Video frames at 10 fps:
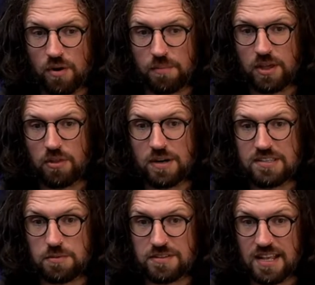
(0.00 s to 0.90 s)
probably.
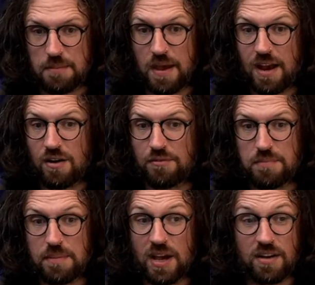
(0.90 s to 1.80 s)
Otherwise, I would have said a pair
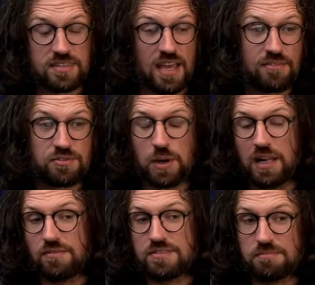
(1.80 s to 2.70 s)
of maybe RCF
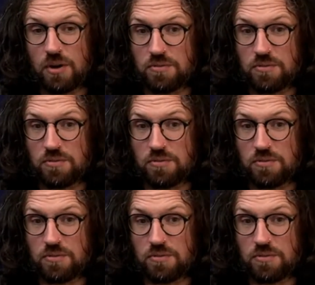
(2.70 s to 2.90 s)
12s